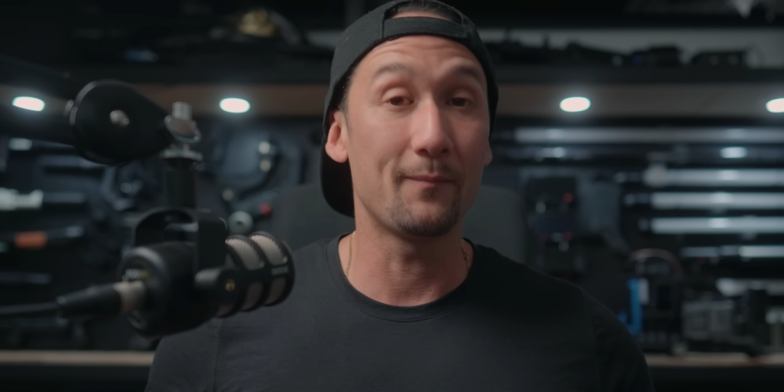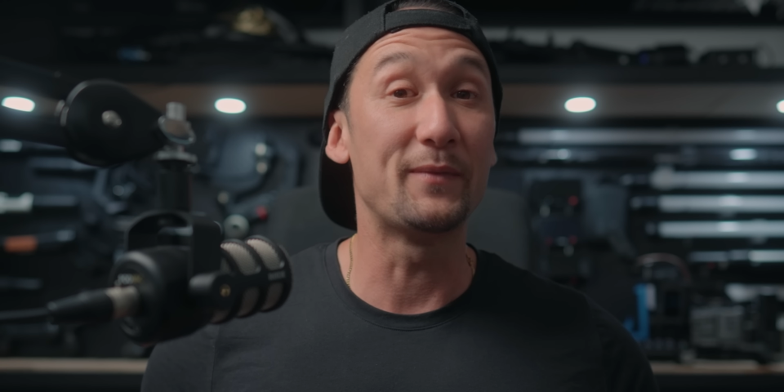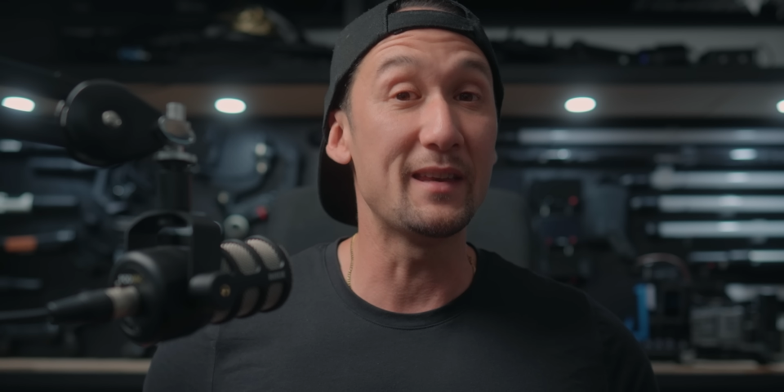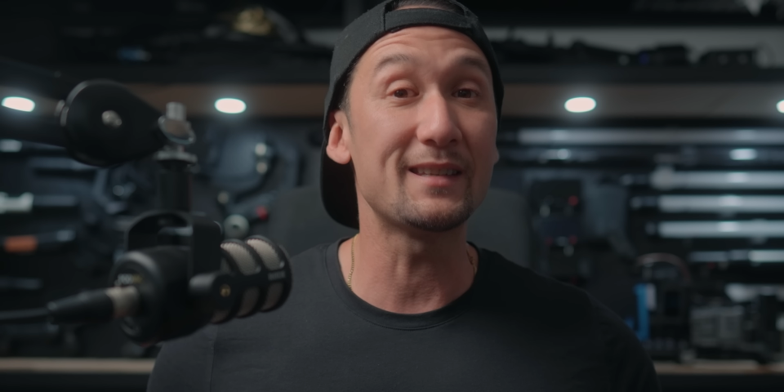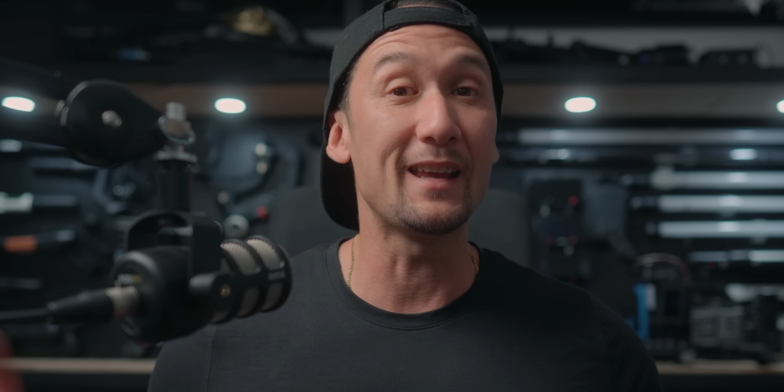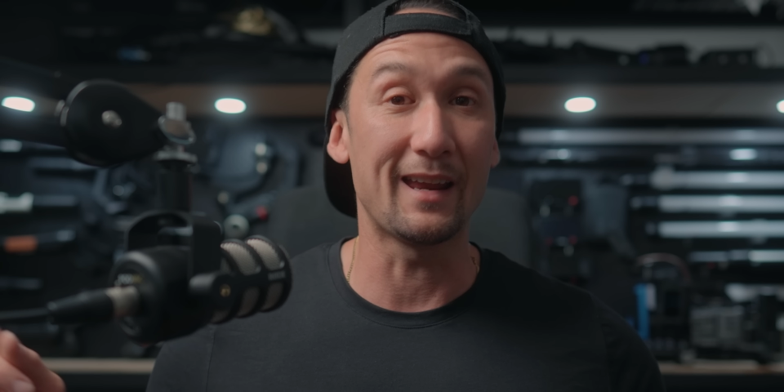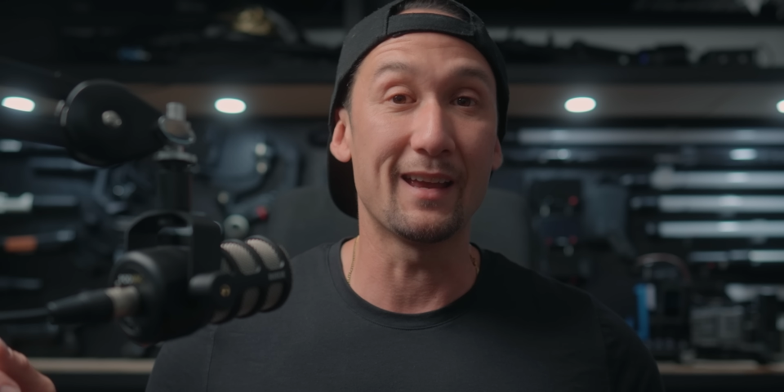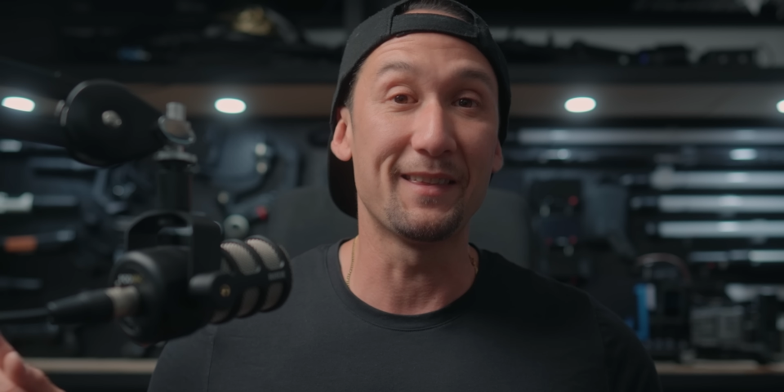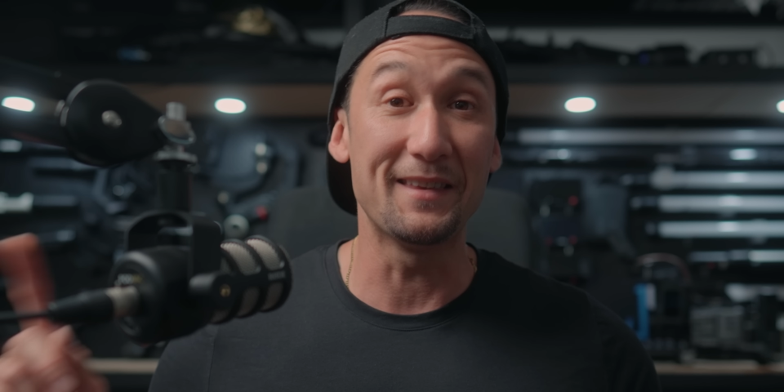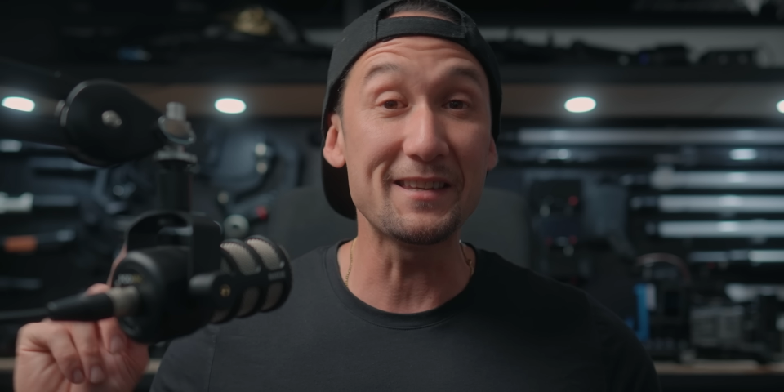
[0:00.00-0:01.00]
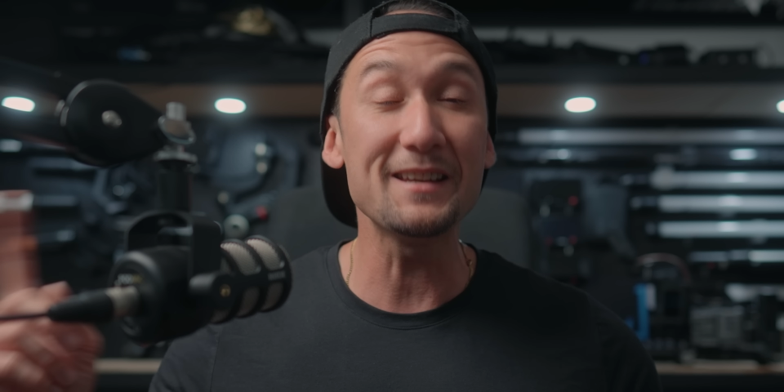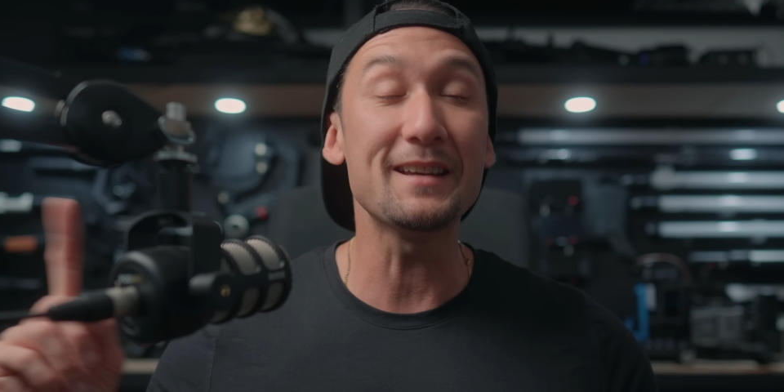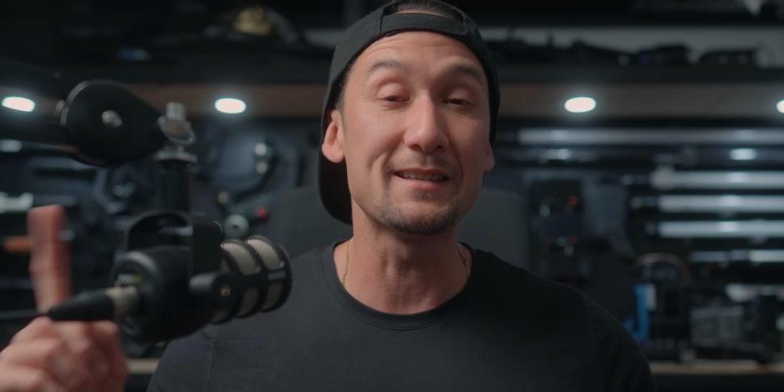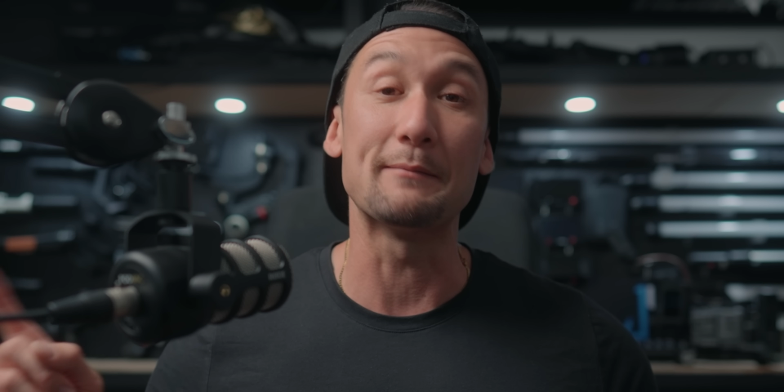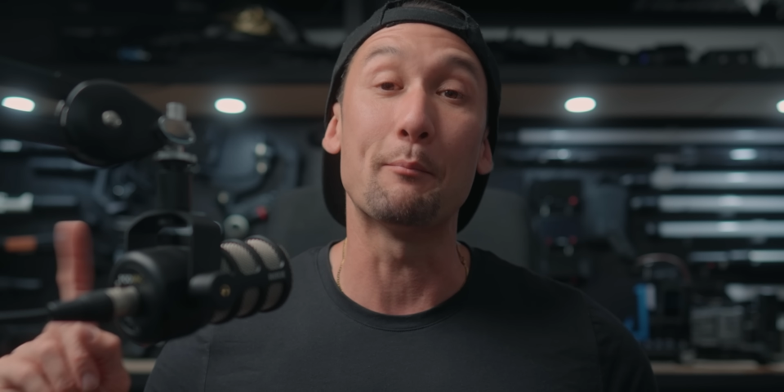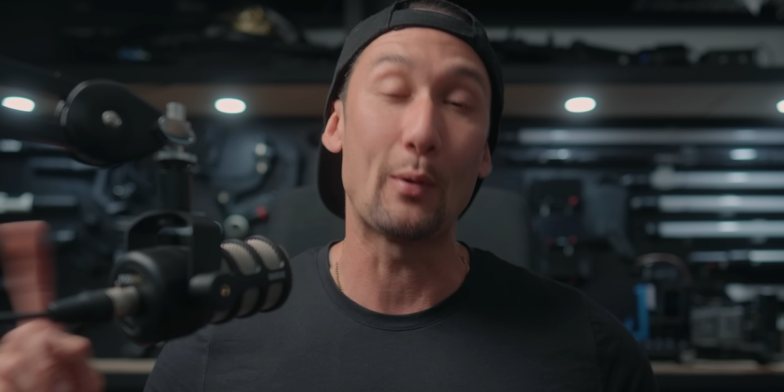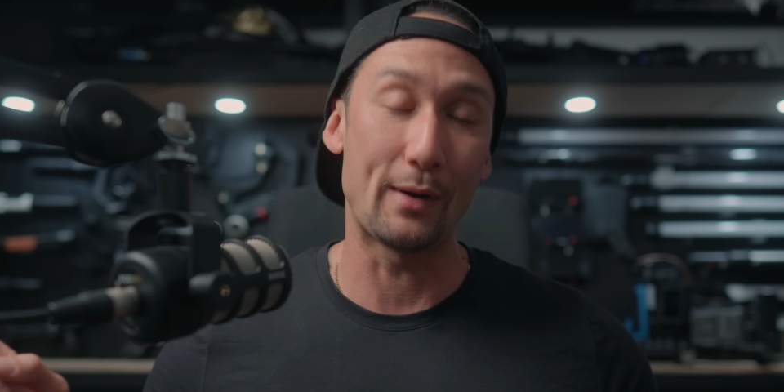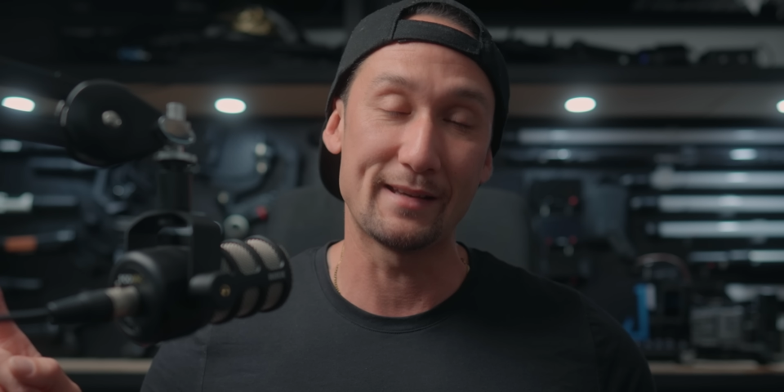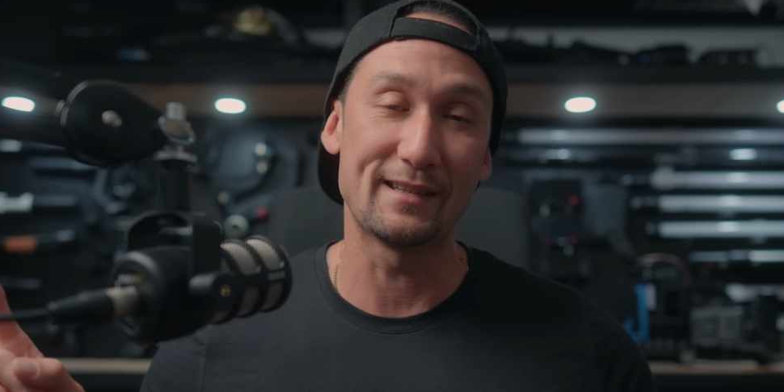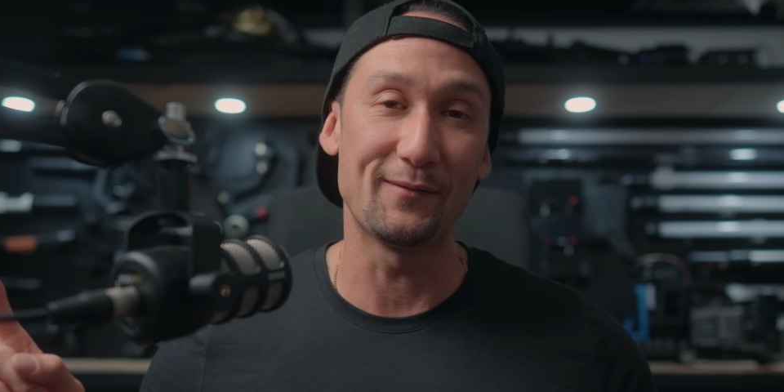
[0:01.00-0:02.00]
this thing is
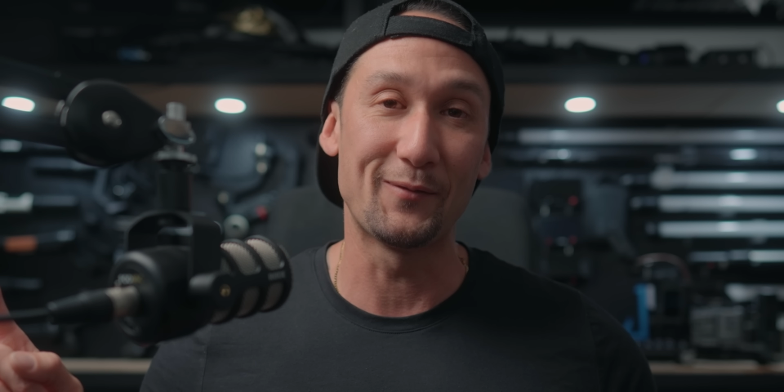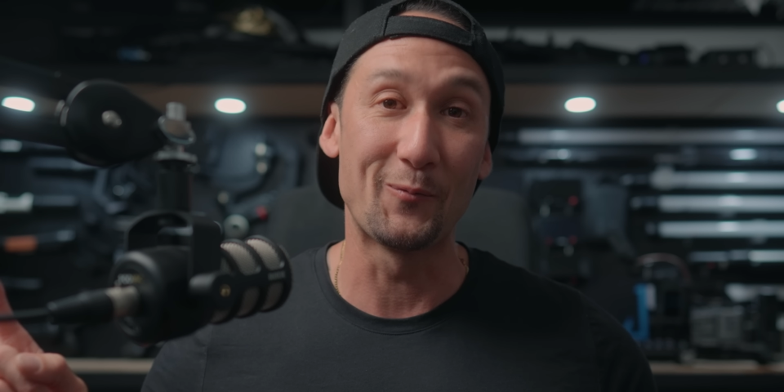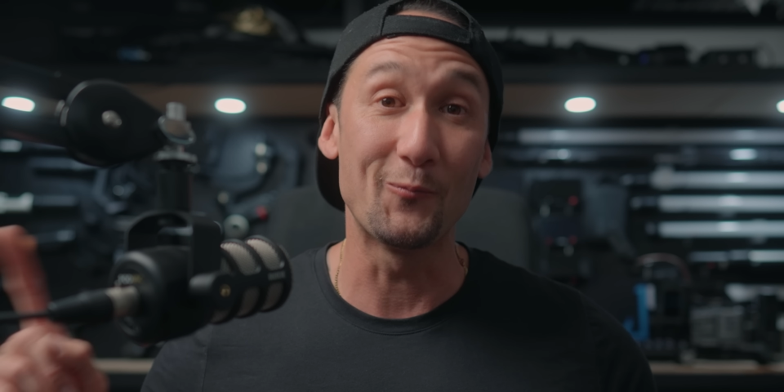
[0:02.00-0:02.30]
impressive.